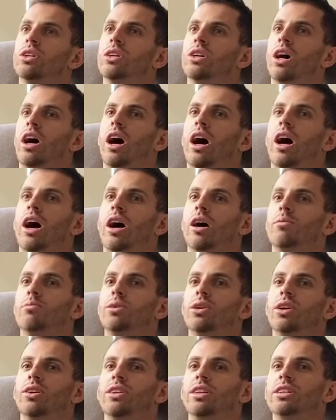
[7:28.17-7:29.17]
Yeah. Um,
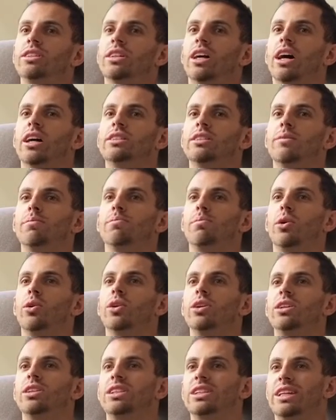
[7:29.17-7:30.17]
you know, these guys
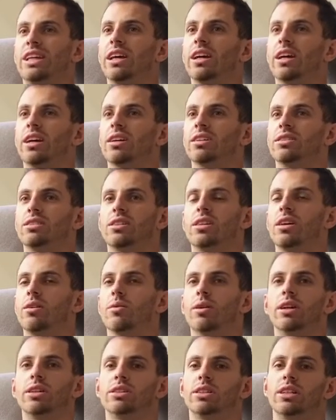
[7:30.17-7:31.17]
embody skiing and ski
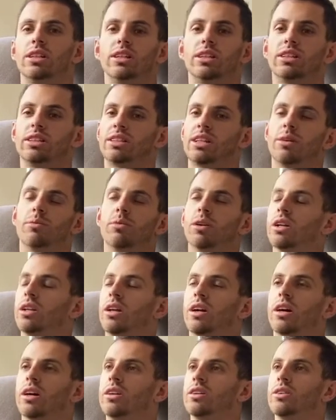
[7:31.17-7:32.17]
racing in the same way
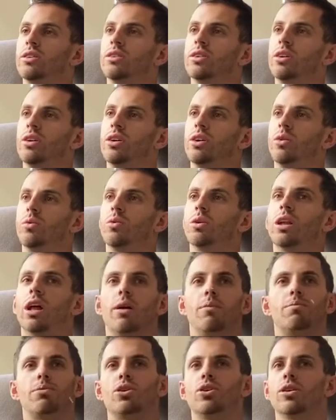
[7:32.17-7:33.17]
that I do, with
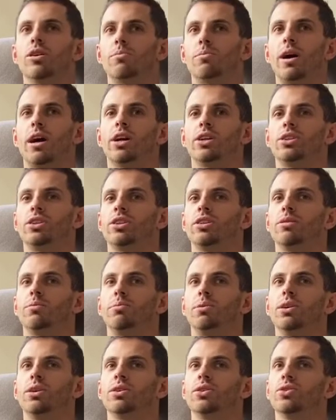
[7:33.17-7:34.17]
like pure passion,
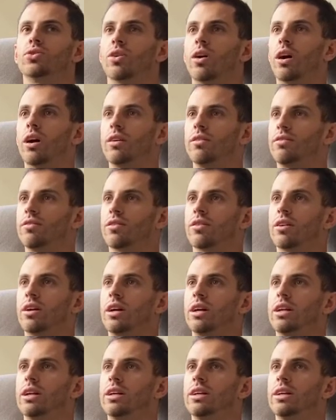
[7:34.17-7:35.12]
pure drive for it.